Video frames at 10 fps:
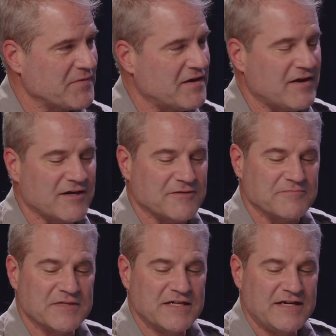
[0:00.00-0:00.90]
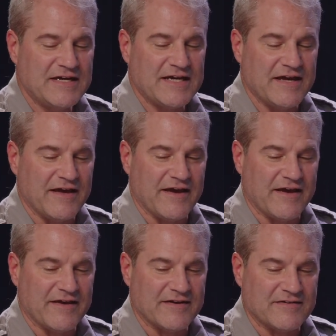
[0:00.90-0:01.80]

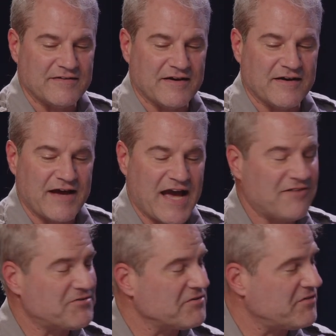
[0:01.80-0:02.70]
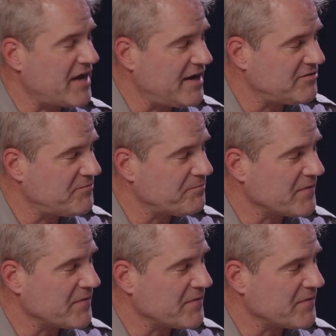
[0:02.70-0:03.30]
And after that,